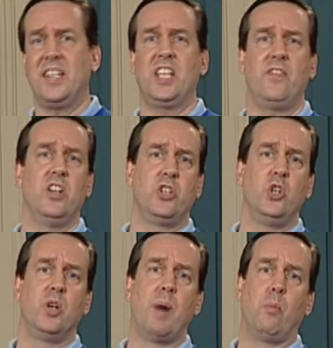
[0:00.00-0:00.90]
definition you
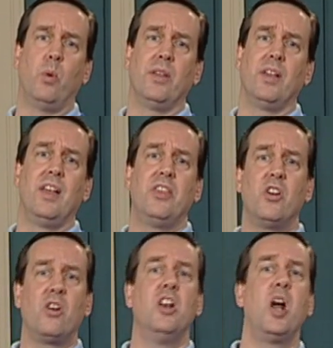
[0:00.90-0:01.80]
come up with, there
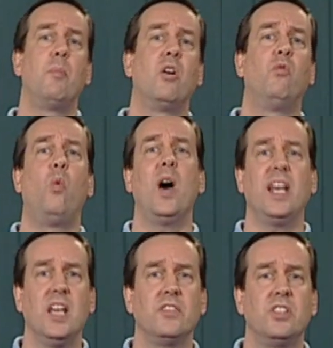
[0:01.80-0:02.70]
are a number of
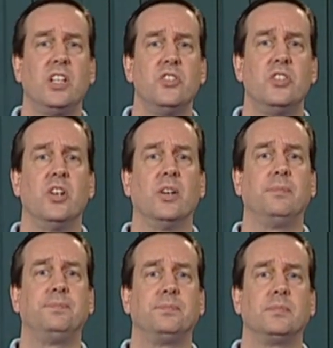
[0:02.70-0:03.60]
what-ifs to consider.
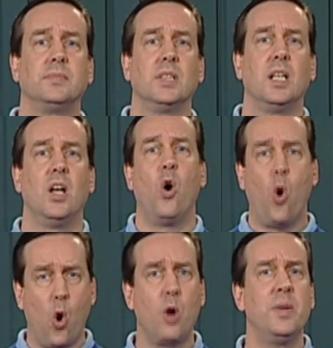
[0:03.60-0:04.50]

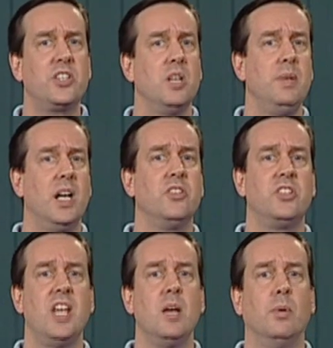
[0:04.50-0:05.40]
Orbits can be
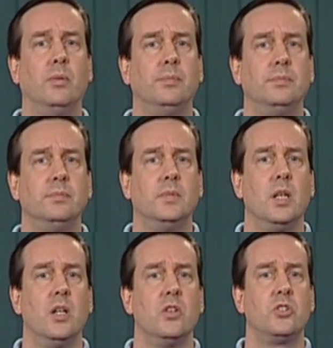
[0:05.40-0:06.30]
unstable.
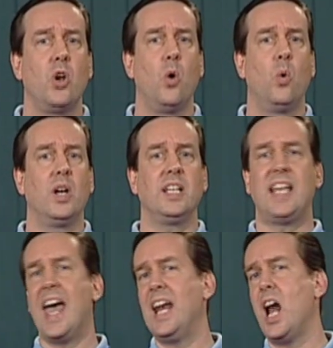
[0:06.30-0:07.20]
So
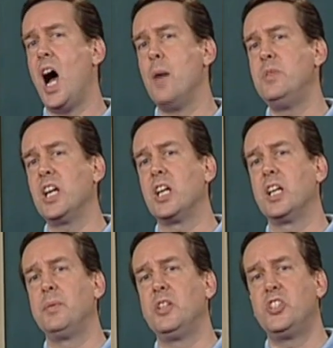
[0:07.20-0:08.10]
can an object
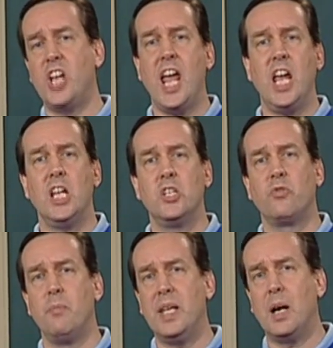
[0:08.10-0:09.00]
change from
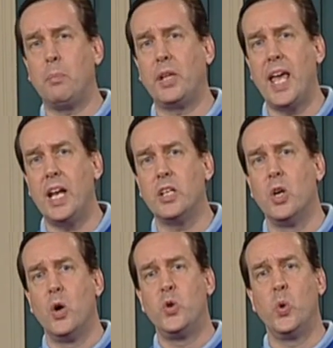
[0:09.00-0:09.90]
being a planet
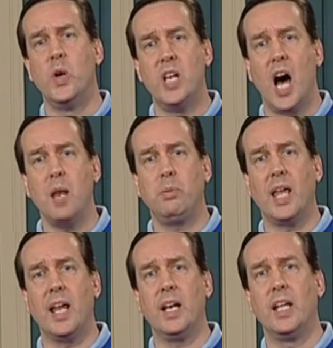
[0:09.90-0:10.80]
to a
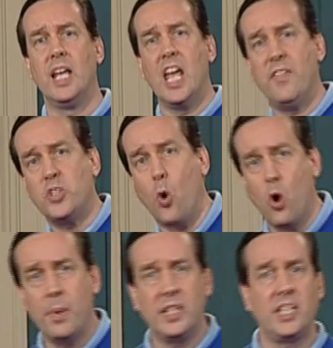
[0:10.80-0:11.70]
non-planet if its
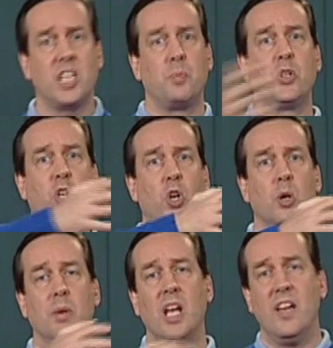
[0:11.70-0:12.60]
orbit gets perturbed?
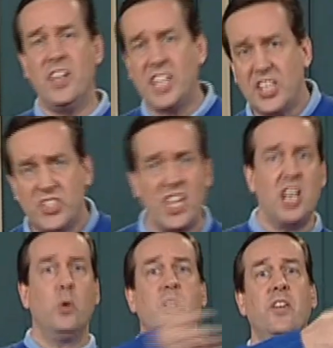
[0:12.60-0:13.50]
If it gets sent into
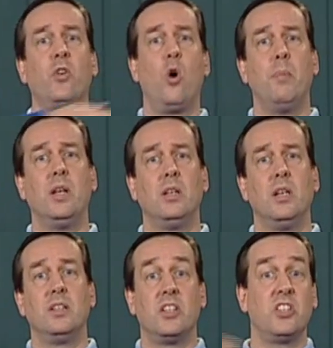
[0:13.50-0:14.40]
a different orbit,
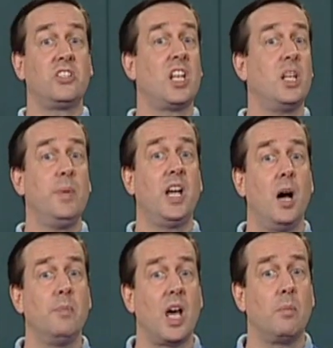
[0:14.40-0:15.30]
does it suddenly become
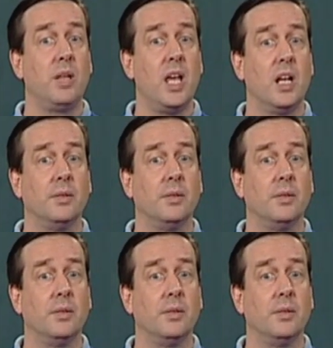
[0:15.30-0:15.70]
not a planet?